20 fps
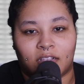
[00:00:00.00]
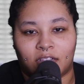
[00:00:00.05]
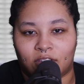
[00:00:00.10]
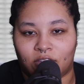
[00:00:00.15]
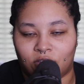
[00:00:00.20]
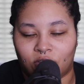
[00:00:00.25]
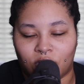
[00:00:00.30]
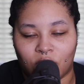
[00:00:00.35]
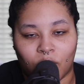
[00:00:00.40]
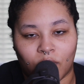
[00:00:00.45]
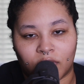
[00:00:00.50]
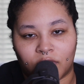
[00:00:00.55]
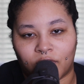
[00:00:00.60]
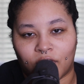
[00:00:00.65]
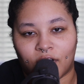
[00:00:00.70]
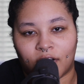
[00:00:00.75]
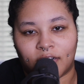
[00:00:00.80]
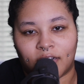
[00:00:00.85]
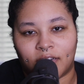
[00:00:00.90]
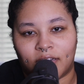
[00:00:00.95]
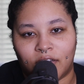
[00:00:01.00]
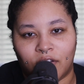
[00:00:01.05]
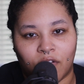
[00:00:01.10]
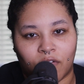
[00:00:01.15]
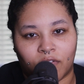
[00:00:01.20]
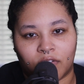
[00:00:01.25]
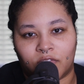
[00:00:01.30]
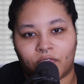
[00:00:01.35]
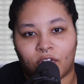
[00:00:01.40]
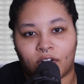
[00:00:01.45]
You go as far
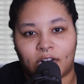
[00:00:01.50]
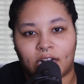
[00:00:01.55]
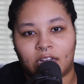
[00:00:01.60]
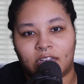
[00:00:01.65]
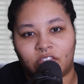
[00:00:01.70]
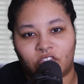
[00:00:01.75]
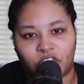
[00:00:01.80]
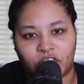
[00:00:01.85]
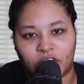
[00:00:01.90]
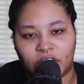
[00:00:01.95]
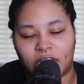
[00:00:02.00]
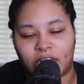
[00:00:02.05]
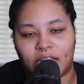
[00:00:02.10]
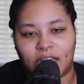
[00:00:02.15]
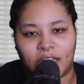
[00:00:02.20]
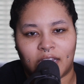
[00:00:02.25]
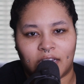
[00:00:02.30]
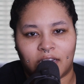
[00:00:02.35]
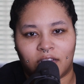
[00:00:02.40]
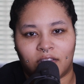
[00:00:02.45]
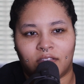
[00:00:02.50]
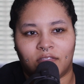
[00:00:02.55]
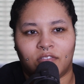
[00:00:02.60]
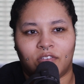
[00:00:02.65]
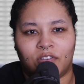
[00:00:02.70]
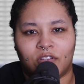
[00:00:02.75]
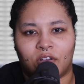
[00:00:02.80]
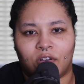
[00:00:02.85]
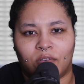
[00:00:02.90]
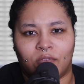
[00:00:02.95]
down as G and,
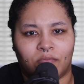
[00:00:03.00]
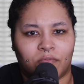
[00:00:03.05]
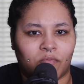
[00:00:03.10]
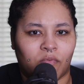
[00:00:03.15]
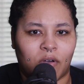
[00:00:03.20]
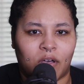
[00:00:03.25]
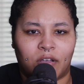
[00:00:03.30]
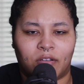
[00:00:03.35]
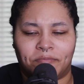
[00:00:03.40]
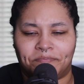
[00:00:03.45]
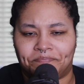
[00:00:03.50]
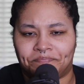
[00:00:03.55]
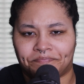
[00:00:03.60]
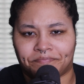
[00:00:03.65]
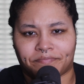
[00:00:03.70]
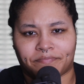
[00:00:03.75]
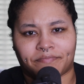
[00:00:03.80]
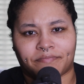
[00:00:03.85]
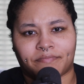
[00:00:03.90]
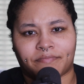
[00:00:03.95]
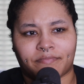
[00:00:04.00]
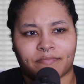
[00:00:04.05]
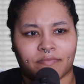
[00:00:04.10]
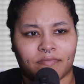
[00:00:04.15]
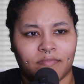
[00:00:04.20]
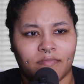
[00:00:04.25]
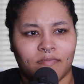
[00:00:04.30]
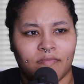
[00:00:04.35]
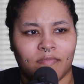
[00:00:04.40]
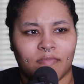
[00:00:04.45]
you know, well,
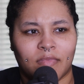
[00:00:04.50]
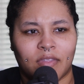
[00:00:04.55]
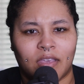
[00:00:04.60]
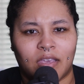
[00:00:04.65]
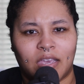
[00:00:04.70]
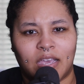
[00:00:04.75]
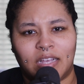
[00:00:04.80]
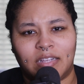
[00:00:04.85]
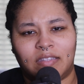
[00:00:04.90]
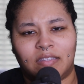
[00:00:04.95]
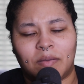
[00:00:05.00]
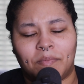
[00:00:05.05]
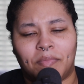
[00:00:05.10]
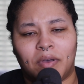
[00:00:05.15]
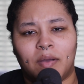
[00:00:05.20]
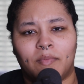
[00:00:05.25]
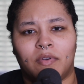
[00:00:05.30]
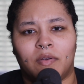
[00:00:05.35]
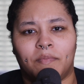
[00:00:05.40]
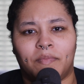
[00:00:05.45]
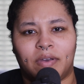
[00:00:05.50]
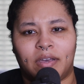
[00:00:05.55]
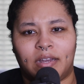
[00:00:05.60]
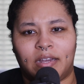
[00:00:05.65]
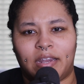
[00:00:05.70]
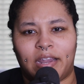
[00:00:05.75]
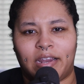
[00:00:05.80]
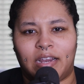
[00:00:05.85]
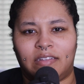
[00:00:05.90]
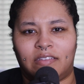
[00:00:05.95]
it's a bummer, but
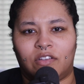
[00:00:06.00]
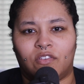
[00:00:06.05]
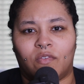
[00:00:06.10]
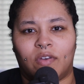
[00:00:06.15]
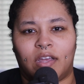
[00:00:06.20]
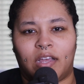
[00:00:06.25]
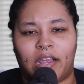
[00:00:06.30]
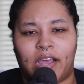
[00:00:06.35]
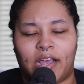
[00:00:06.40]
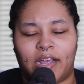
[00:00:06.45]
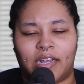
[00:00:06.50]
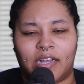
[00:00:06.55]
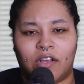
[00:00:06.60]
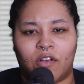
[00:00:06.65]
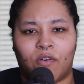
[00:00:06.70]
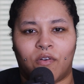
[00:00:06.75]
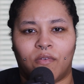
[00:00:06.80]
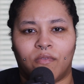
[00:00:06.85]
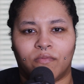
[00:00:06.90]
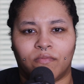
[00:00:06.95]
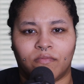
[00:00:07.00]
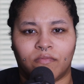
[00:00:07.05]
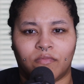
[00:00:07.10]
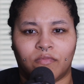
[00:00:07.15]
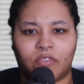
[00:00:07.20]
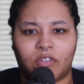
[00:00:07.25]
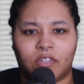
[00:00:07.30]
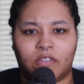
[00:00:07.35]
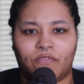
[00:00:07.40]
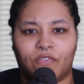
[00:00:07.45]
at least I know I can go
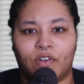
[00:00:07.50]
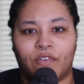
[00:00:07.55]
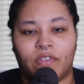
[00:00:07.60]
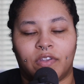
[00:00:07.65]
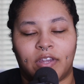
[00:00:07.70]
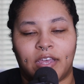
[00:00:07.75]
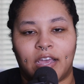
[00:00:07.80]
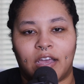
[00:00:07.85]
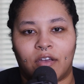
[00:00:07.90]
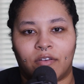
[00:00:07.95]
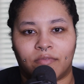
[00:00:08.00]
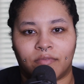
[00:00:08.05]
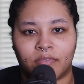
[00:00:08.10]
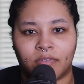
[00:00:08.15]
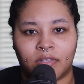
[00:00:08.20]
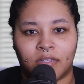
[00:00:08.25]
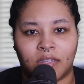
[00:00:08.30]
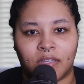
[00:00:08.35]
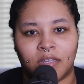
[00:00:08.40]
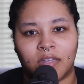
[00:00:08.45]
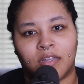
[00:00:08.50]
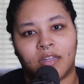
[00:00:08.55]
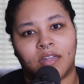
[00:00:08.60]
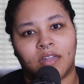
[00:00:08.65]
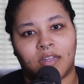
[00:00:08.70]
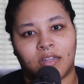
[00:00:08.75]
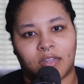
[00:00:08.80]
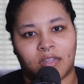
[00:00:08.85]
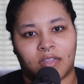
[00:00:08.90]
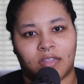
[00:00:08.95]
just further down,
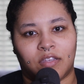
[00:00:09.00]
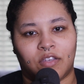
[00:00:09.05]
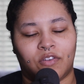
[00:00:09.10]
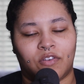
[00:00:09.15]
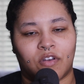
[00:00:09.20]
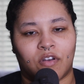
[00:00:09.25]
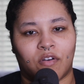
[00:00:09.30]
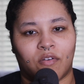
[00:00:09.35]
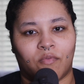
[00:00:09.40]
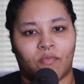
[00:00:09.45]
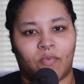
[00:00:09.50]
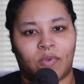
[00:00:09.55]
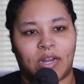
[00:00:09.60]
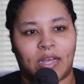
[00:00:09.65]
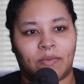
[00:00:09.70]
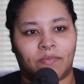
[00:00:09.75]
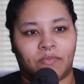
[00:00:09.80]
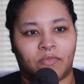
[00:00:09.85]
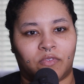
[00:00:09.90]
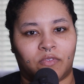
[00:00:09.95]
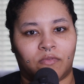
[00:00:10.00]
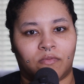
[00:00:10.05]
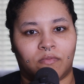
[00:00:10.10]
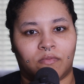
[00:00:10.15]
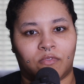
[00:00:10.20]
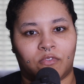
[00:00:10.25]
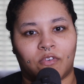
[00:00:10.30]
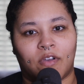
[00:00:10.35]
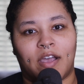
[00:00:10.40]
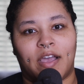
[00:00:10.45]
you know, when I'm
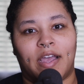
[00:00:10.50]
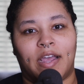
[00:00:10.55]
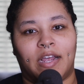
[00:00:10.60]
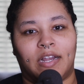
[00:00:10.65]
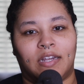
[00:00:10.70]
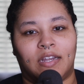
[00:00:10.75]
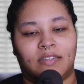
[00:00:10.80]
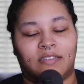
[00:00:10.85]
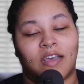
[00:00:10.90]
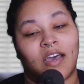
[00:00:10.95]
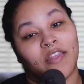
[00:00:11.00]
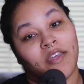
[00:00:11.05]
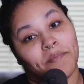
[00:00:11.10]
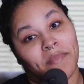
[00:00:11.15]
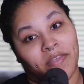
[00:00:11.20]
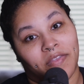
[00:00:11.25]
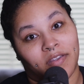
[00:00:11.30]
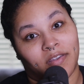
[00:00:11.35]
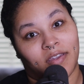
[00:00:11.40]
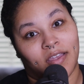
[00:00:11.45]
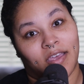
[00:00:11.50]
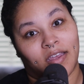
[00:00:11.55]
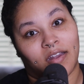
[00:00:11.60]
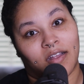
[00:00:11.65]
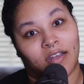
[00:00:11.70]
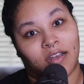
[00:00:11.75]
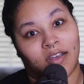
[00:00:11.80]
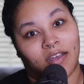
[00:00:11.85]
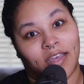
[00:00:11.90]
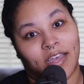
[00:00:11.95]
trying this other method that
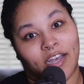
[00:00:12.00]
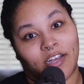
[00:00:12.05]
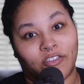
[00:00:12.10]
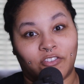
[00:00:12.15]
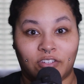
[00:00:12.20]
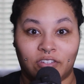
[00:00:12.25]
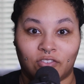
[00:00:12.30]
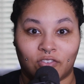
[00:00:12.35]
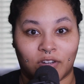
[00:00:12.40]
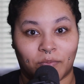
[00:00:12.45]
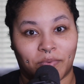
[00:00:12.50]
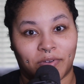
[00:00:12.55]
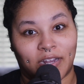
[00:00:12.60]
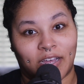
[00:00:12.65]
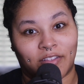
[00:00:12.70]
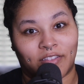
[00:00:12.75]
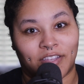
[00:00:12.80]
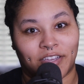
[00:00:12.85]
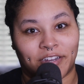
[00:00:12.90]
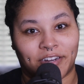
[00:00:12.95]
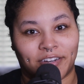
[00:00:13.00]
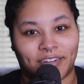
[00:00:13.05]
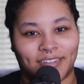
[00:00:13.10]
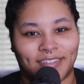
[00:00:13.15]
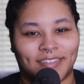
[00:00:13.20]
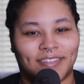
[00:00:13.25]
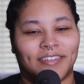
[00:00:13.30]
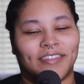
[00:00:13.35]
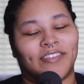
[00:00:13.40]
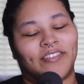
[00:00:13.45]
LG is gonna put out there.
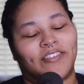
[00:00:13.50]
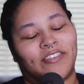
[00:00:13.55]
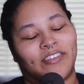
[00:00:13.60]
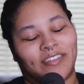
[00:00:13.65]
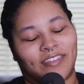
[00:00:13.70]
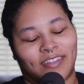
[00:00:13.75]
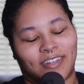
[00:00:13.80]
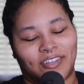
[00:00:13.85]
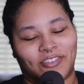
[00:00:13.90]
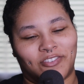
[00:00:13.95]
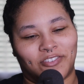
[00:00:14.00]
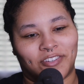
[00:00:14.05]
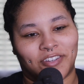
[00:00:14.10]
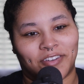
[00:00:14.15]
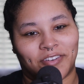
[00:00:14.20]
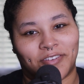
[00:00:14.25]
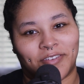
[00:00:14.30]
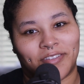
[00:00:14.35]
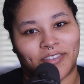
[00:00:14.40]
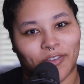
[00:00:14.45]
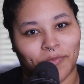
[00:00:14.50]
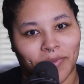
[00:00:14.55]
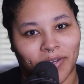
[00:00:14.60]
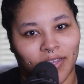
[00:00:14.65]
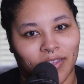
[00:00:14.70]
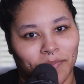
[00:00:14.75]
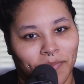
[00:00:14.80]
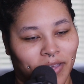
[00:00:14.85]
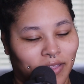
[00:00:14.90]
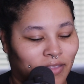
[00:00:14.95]
Just to let you know, it's gonna be
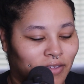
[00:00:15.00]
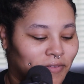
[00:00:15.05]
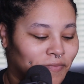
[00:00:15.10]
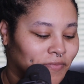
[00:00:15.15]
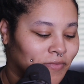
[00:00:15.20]
another method.